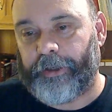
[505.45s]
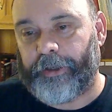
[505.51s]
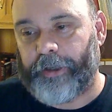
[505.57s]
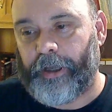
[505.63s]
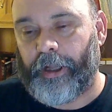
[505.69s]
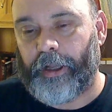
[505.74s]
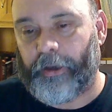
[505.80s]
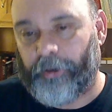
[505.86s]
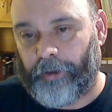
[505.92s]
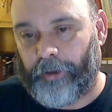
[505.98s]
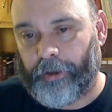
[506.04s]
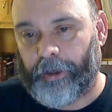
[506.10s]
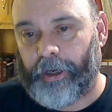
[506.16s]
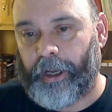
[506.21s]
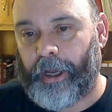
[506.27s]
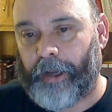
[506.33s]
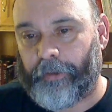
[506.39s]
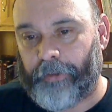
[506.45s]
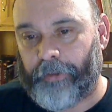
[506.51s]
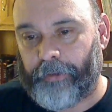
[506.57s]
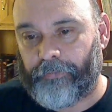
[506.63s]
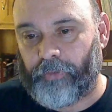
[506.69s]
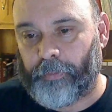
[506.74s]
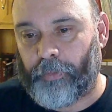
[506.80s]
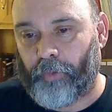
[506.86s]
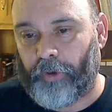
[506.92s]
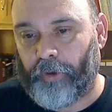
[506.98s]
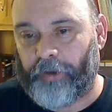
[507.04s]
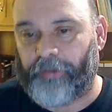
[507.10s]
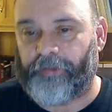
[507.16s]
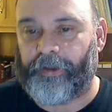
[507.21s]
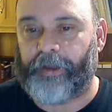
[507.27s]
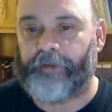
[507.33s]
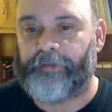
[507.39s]
color how they report
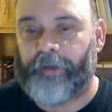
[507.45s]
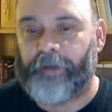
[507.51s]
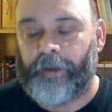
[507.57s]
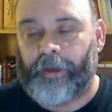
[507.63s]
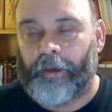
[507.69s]
things.